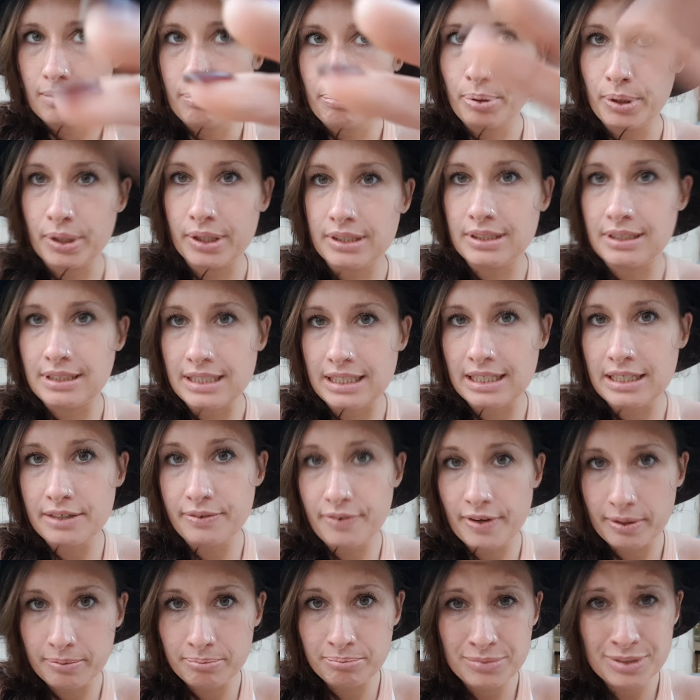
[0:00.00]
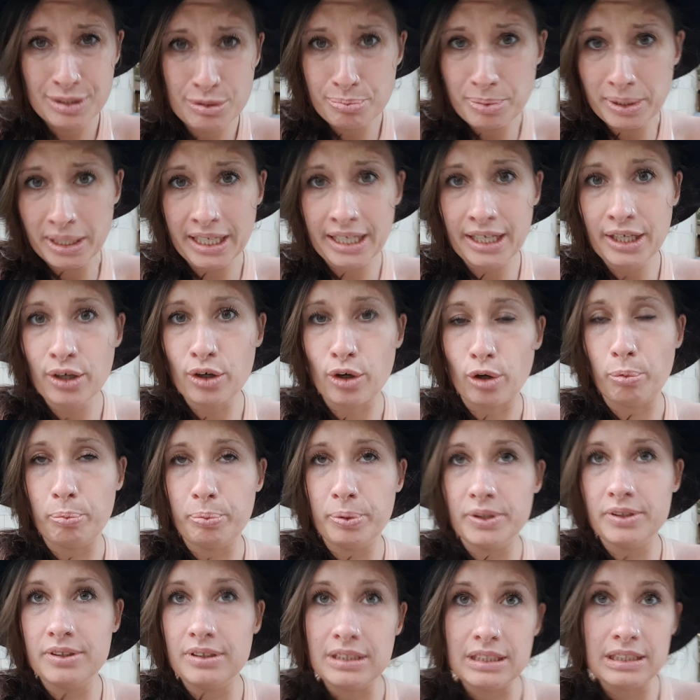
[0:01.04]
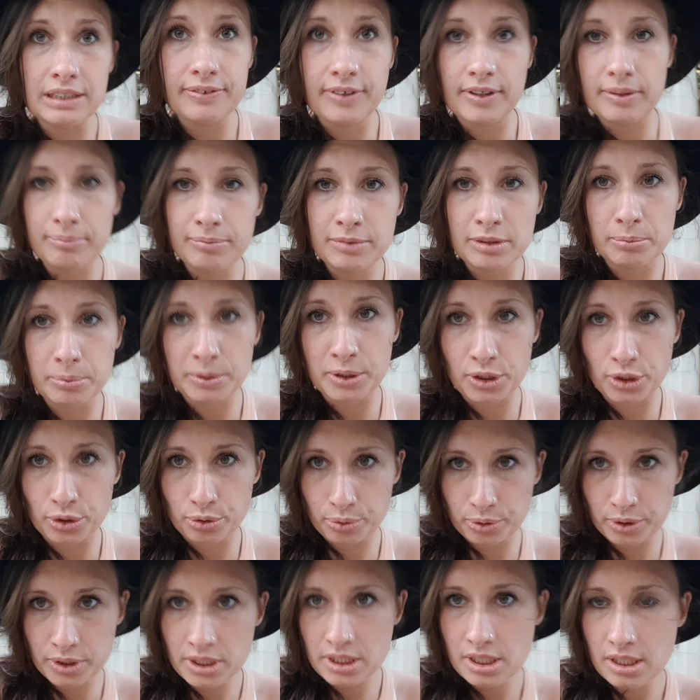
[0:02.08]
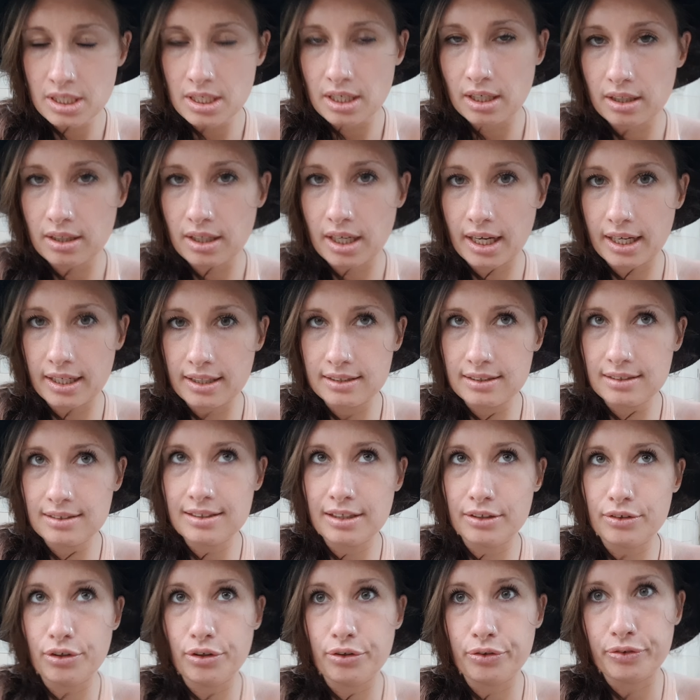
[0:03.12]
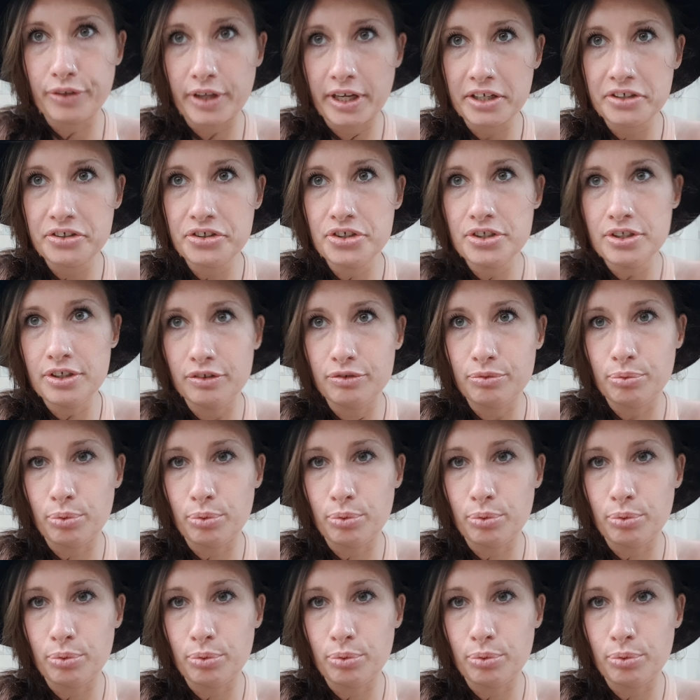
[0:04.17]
perceive him to be or perceive him to be doing is a reflection of